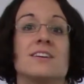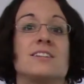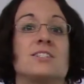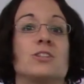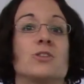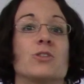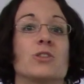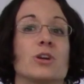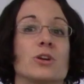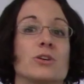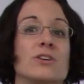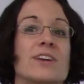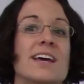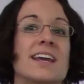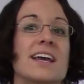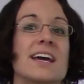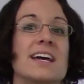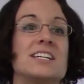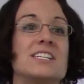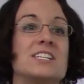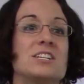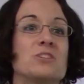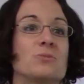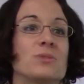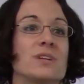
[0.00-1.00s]
So their net
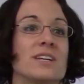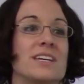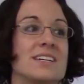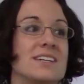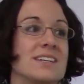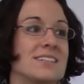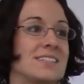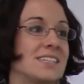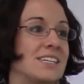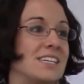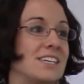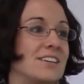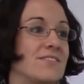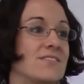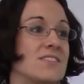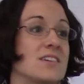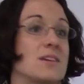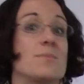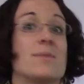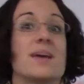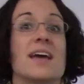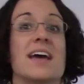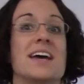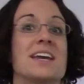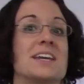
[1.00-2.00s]
ID really doesn't give
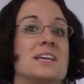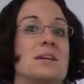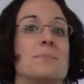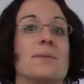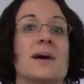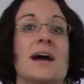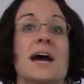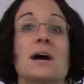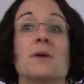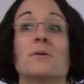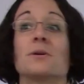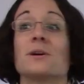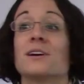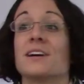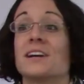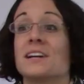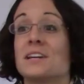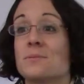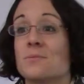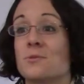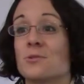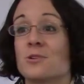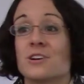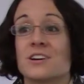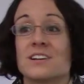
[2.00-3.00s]
them any power
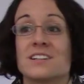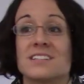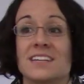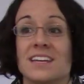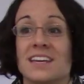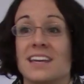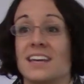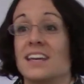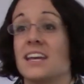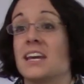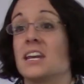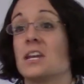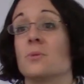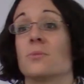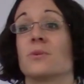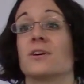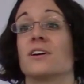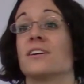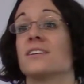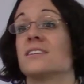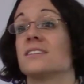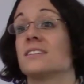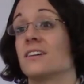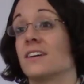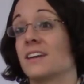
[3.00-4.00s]
anymore to get anywhere
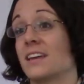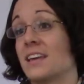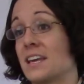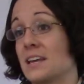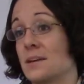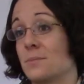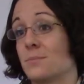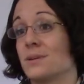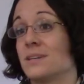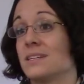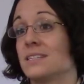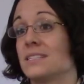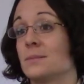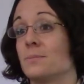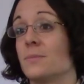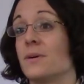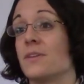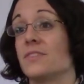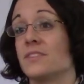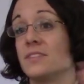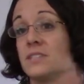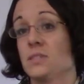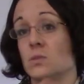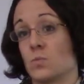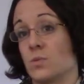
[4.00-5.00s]
else on campus but
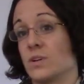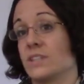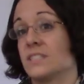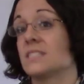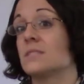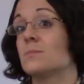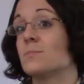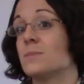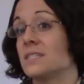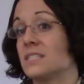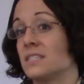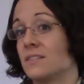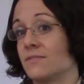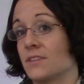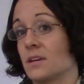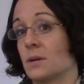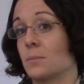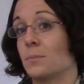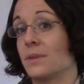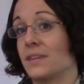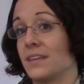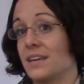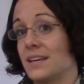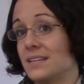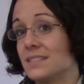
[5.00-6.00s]
this one specific
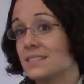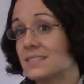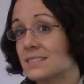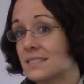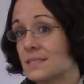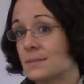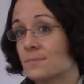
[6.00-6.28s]
place.